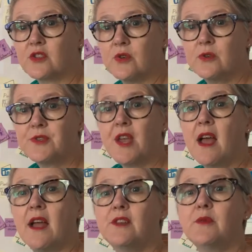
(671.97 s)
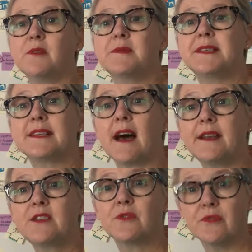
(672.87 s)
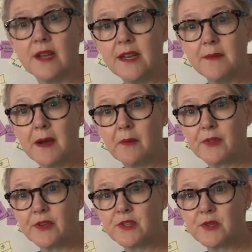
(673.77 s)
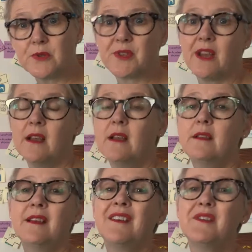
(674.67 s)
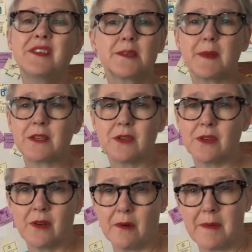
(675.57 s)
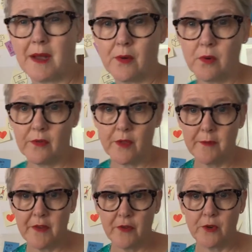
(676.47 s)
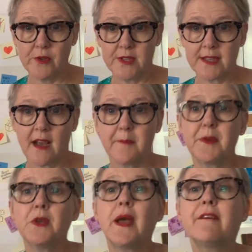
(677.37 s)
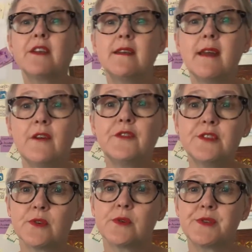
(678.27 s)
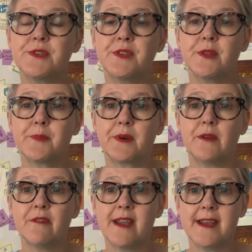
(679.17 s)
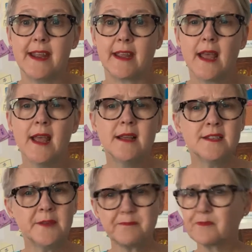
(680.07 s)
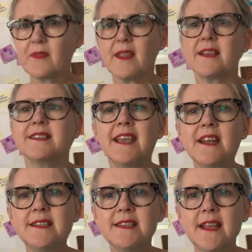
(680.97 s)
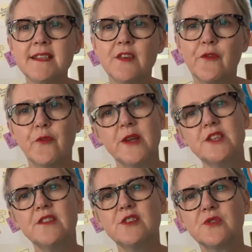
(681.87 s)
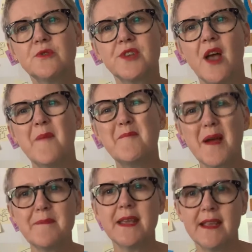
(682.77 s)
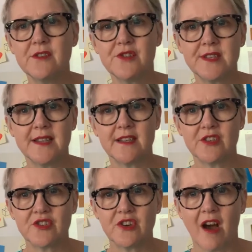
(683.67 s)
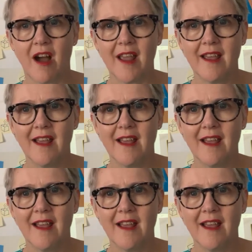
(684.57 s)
tools, and you will be starting to read about what those tools are. Now, I don't expect you to know about all of them before you start, but you have enough resources in the pre-reading to get a sense of which of the tools might be interesting to try,